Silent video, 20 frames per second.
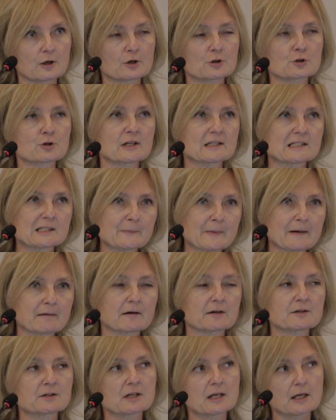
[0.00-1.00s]

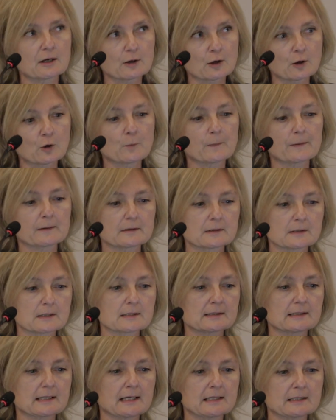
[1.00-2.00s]
transparent and open
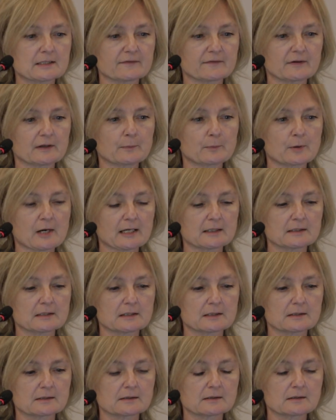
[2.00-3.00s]
scientific
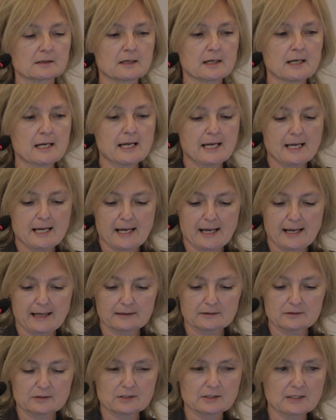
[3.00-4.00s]
practice.
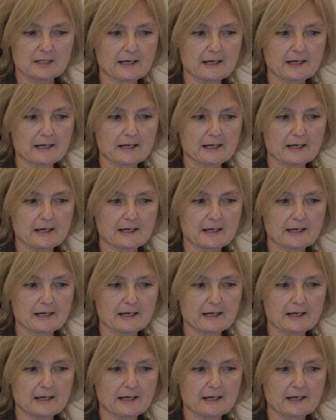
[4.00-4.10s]
And